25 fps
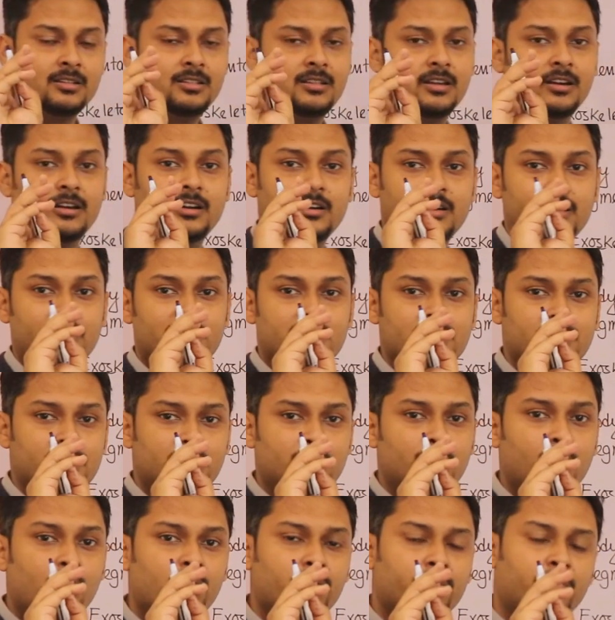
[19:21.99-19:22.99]
third is
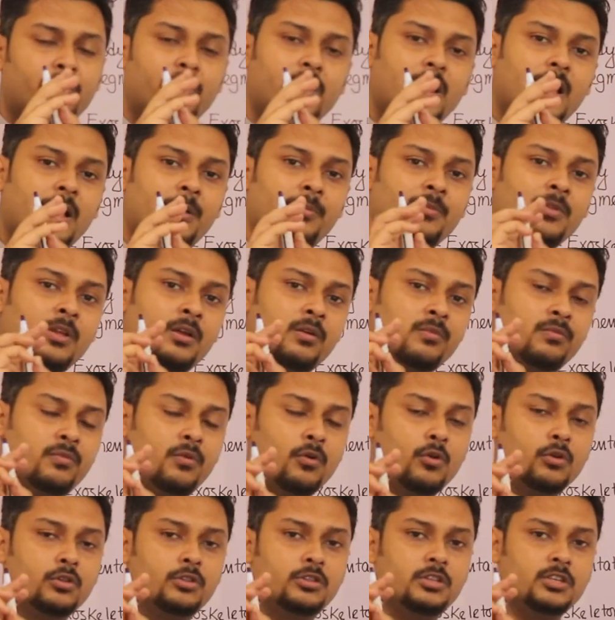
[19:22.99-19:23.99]
Ctenophora,
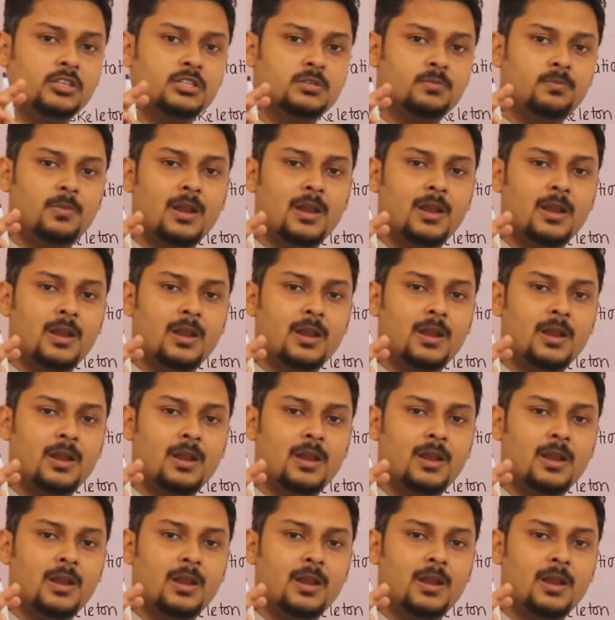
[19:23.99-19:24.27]
fourth is